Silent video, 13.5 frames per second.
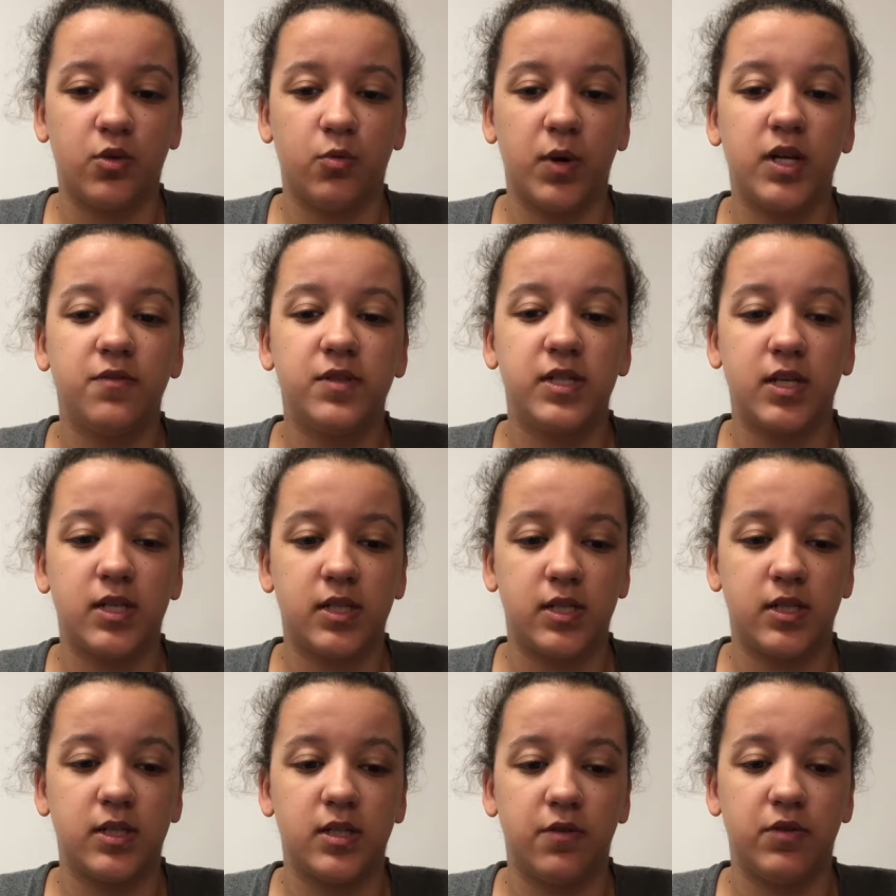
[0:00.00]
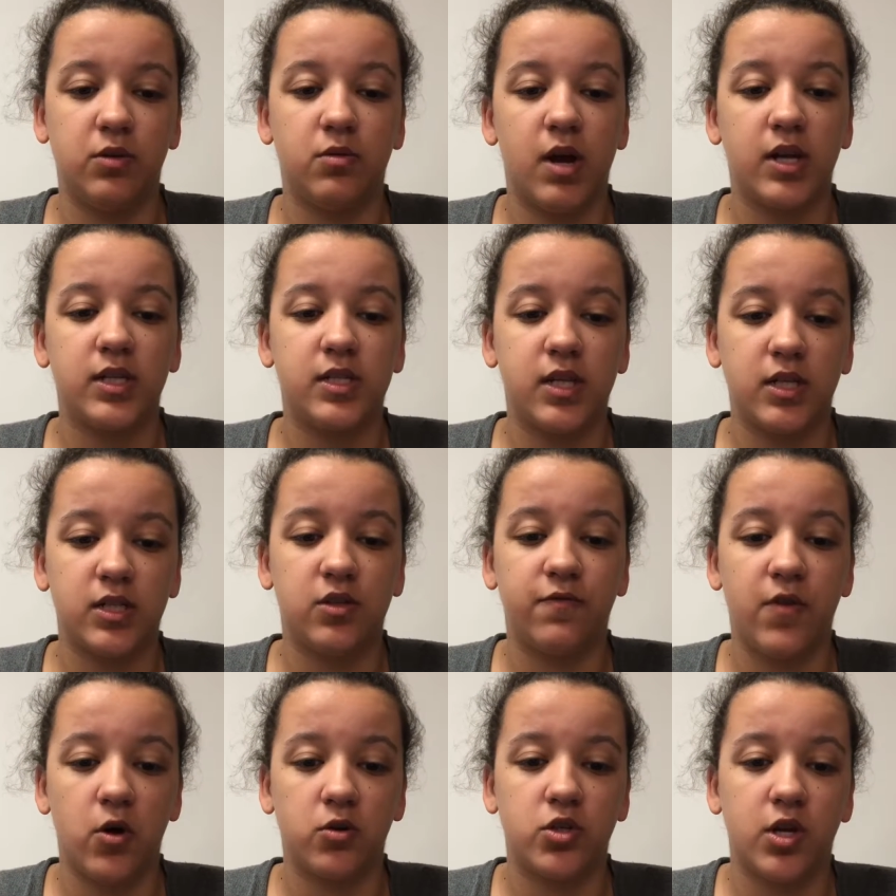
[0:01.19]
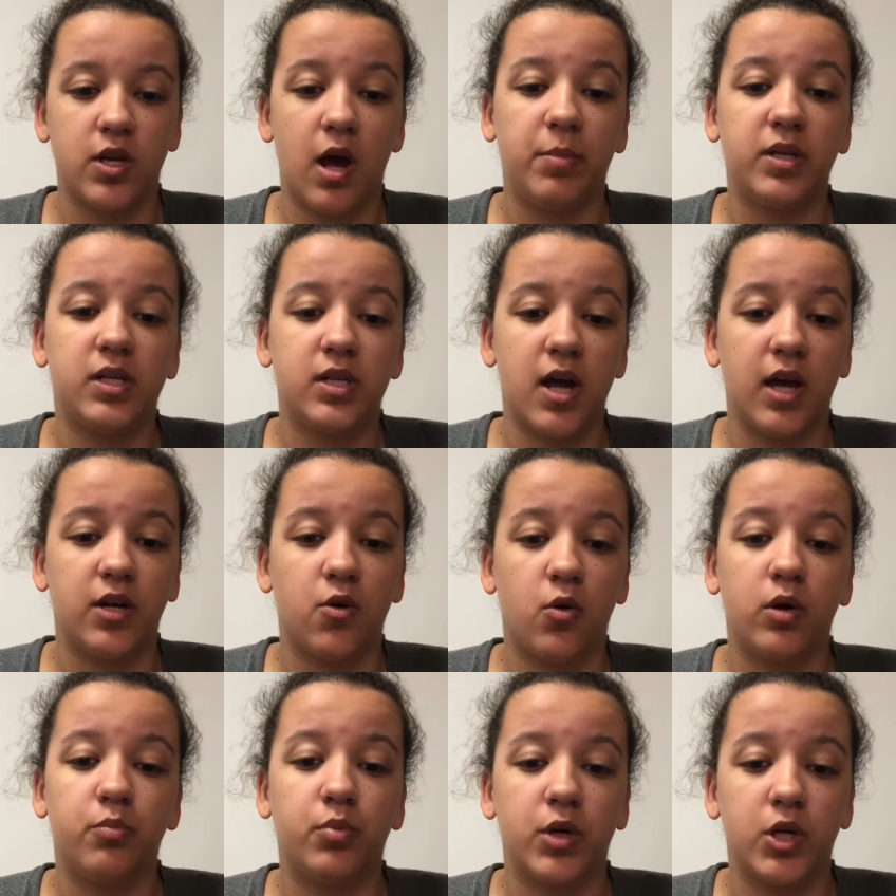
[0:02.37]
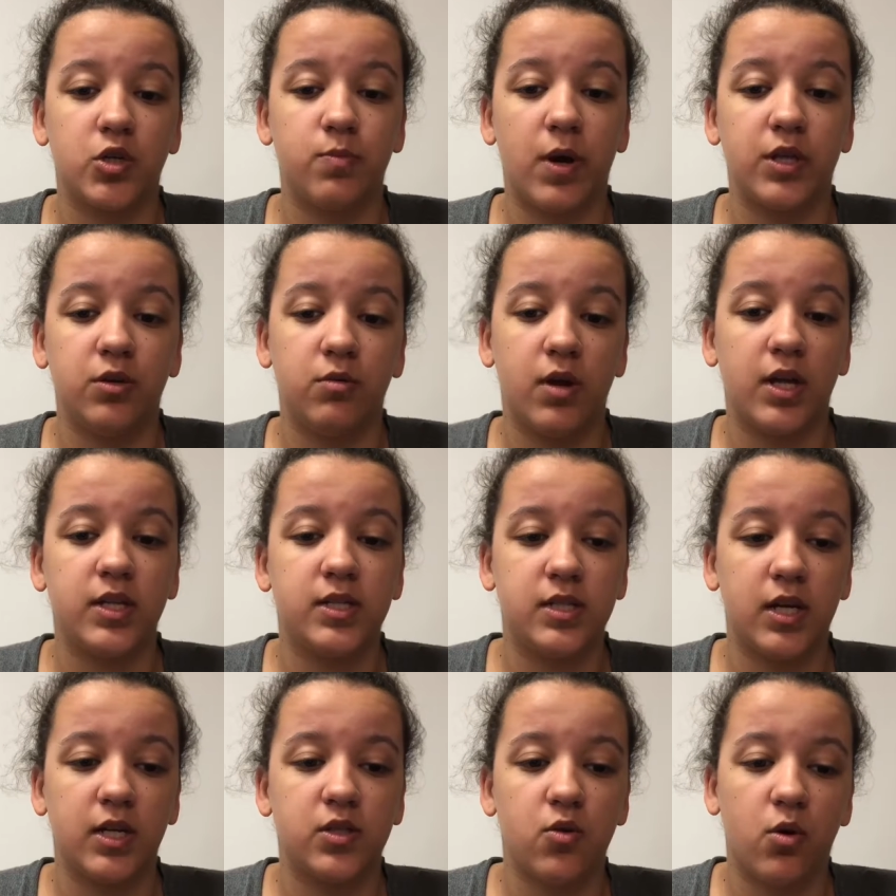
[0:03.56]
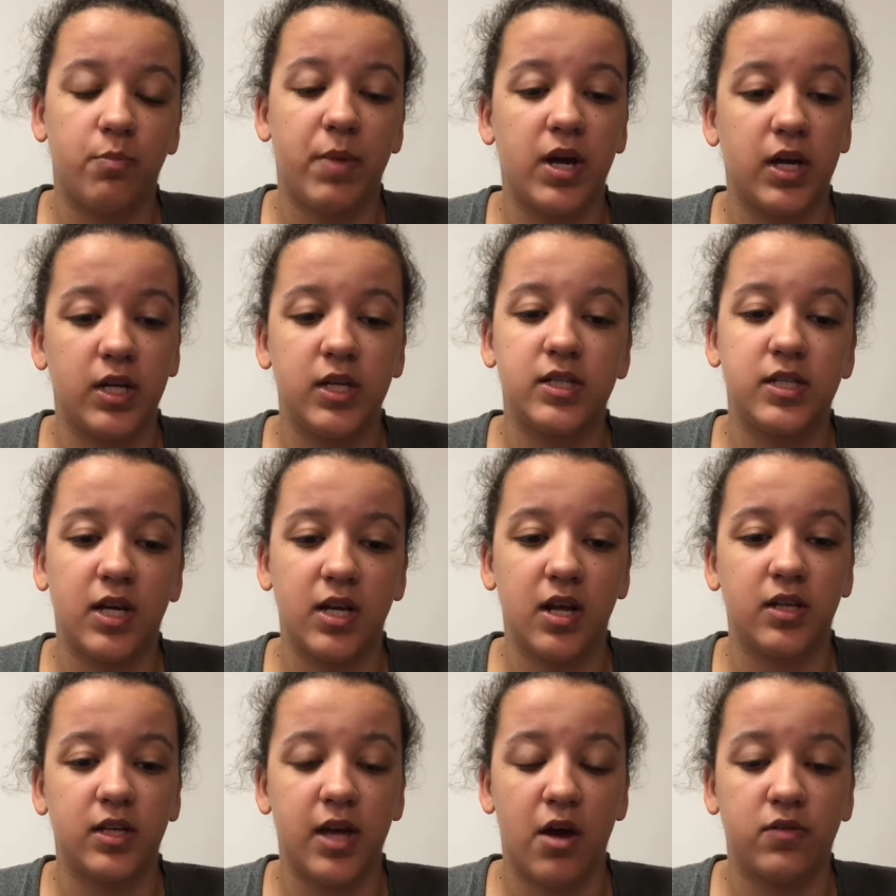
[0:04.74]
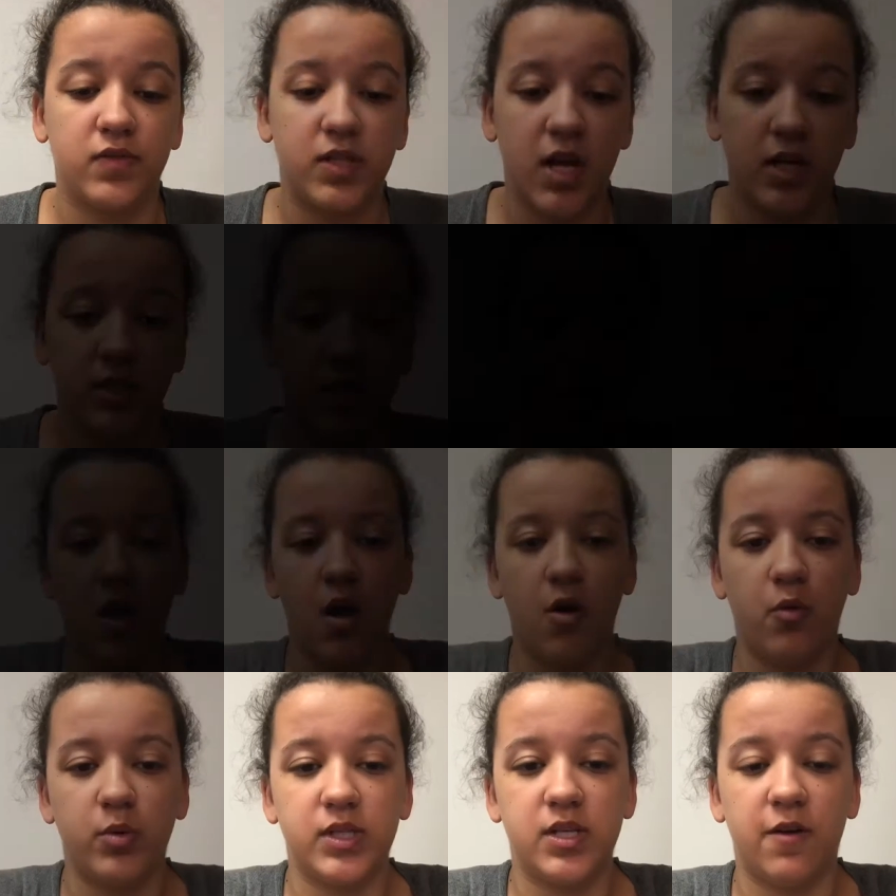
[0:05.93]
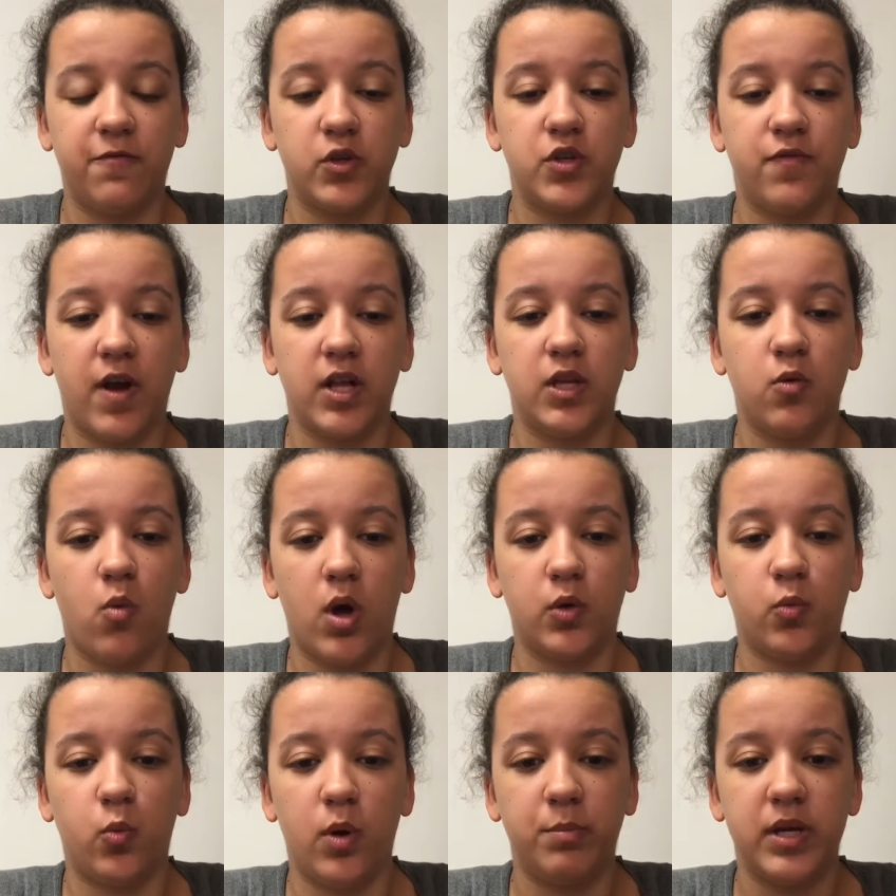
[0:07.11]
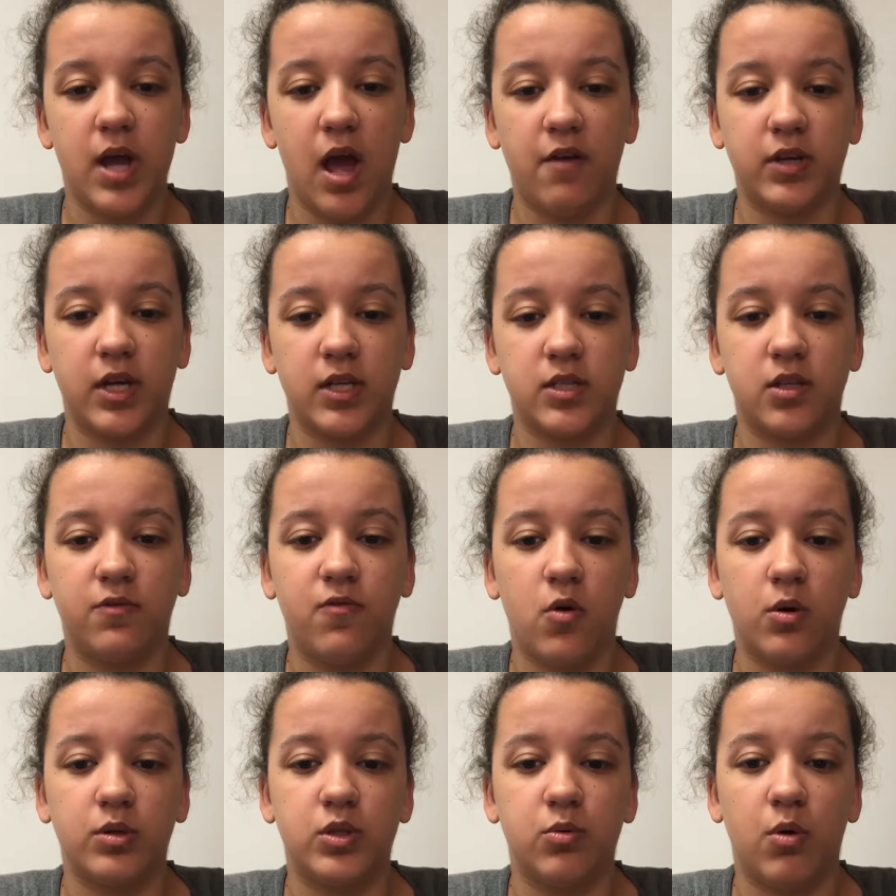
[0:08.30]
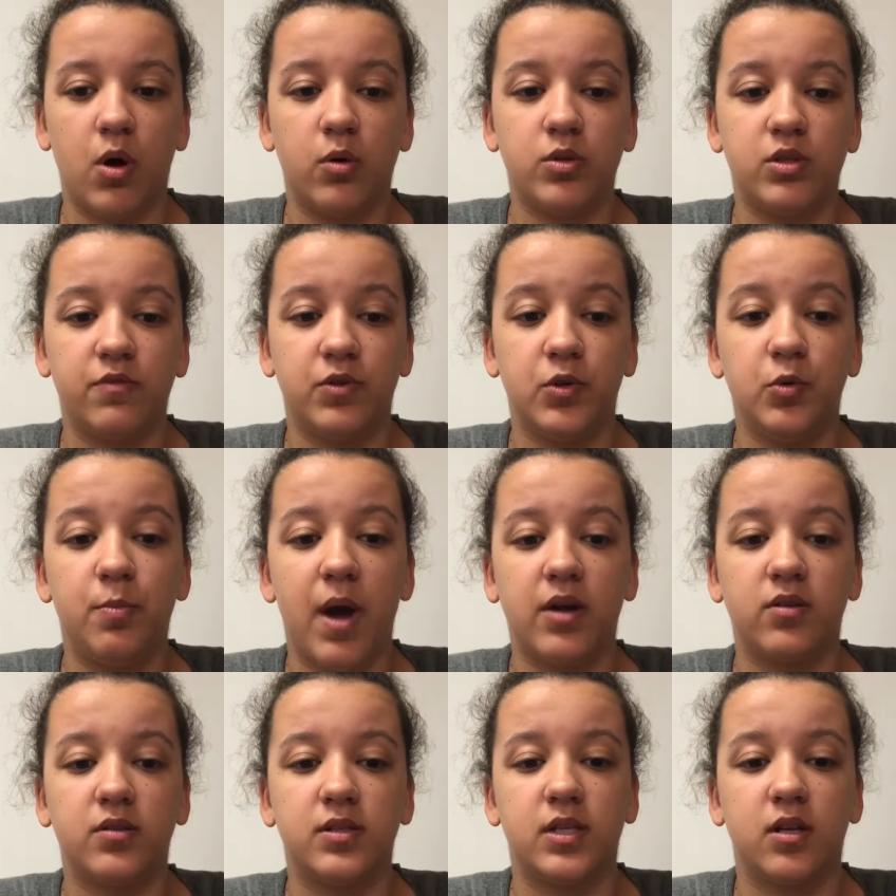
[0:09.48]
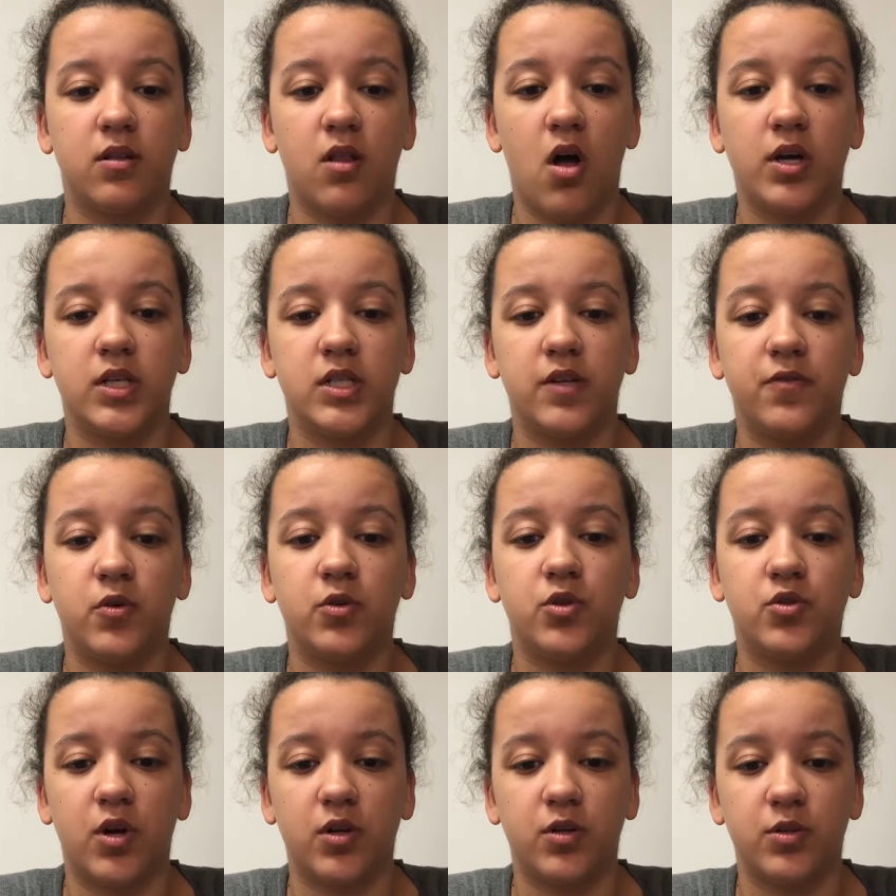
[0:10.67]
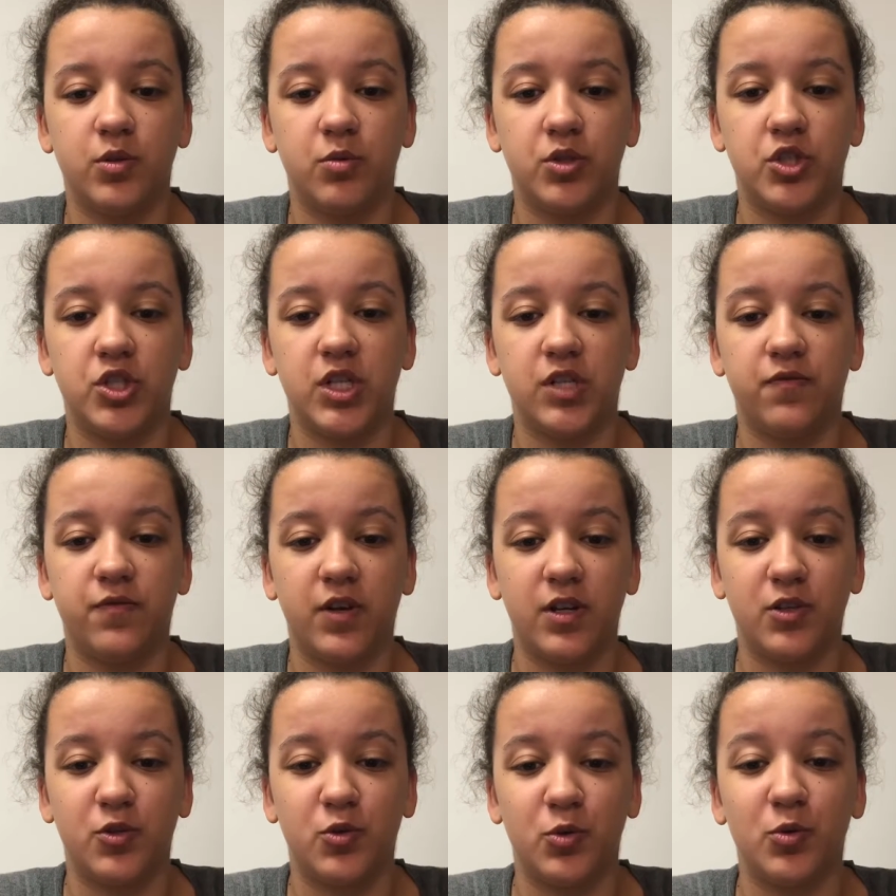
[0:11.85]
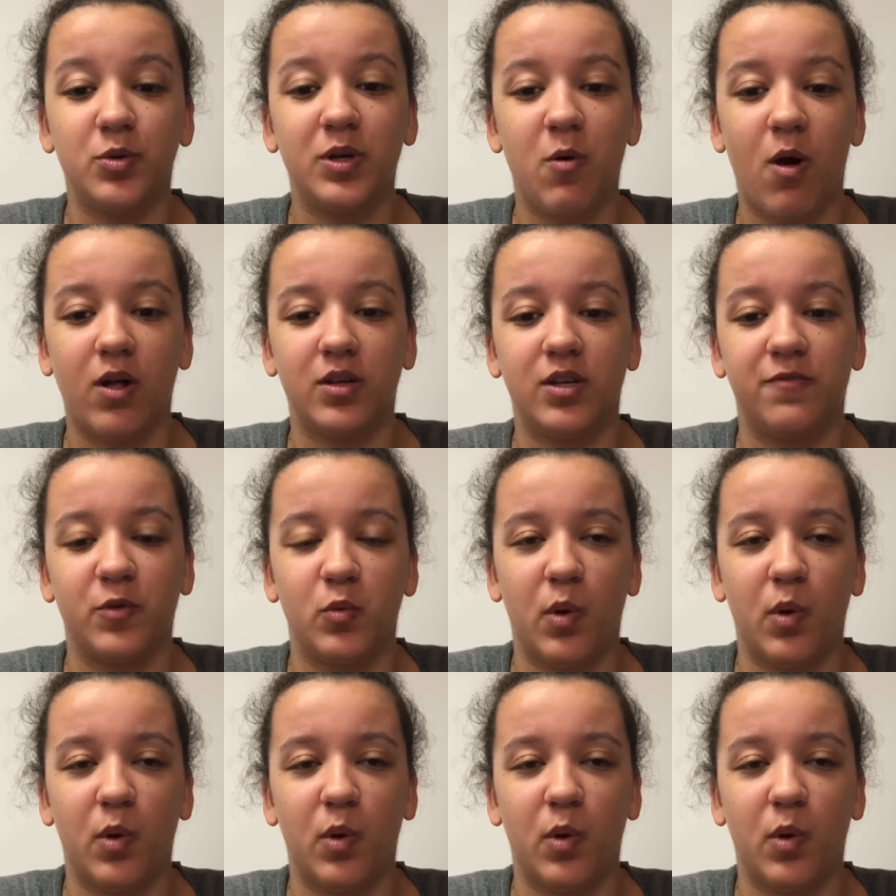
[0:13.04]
the right of citizens of the United States to vote shall not be denied or abridged by the United States or by any state on account of sex. With suffrage finally won, women advocates look forward to a host of new battles and a long and difficult struggle to achieve true equality for